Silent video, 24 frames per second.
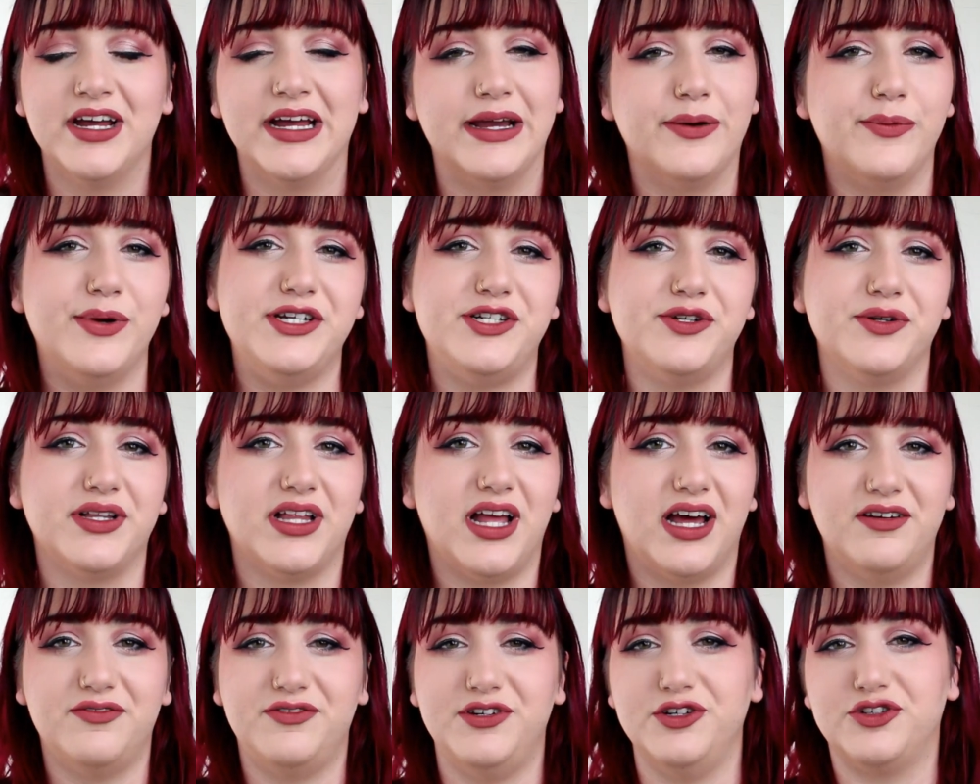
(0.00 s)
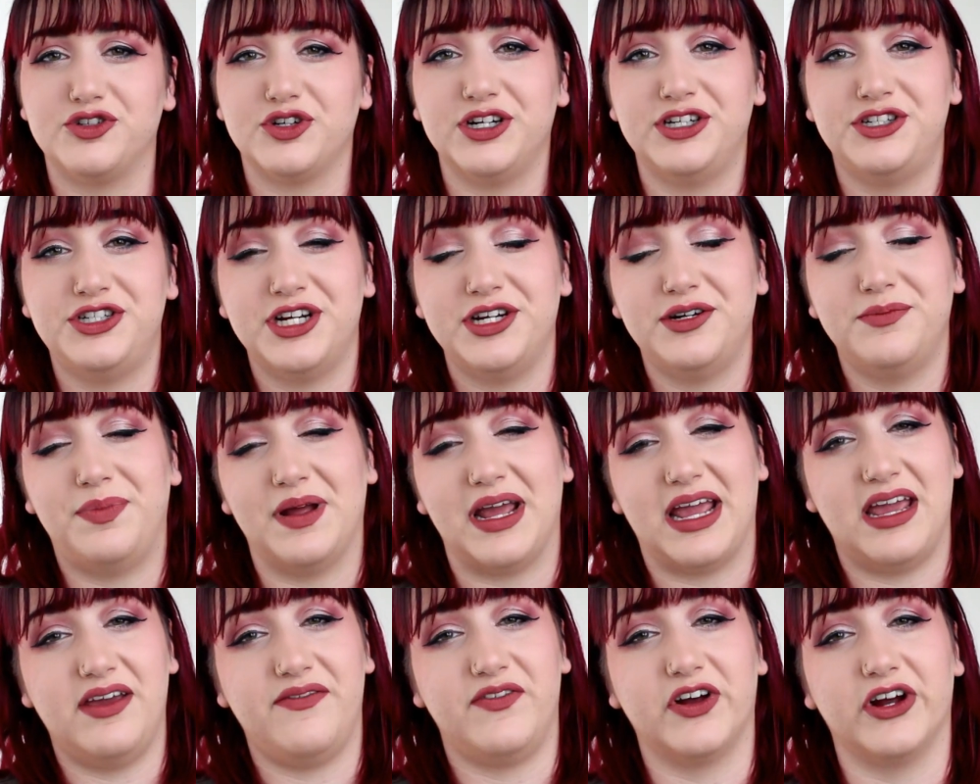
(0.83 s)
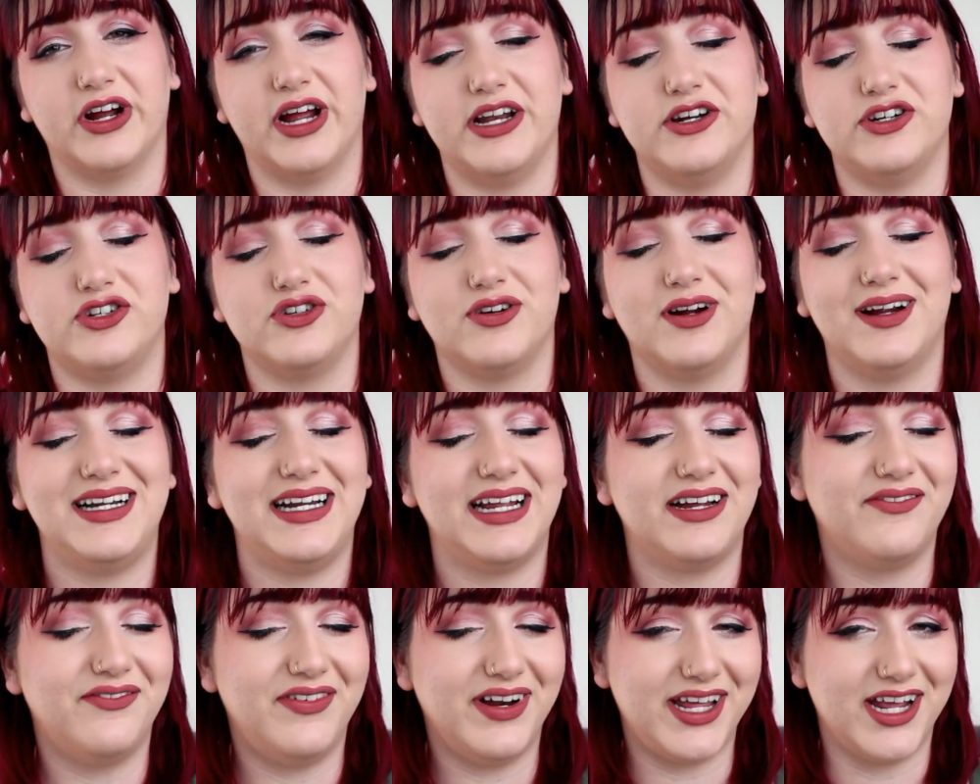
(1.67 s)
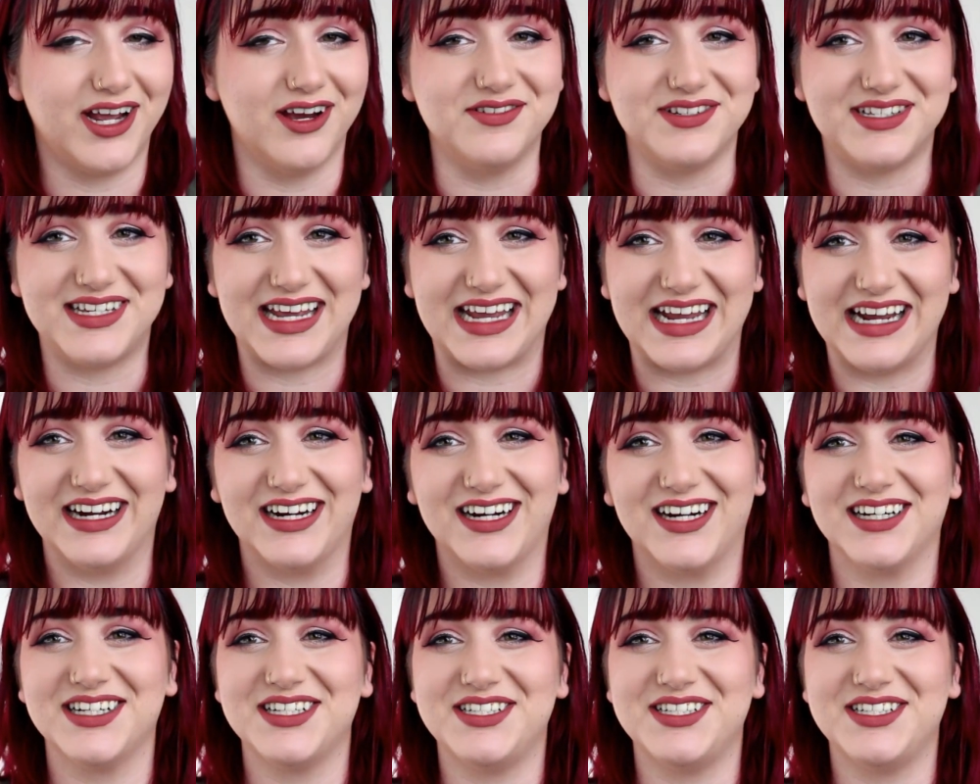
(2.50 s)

We do a lot of nutrition, behavior, and training videos here,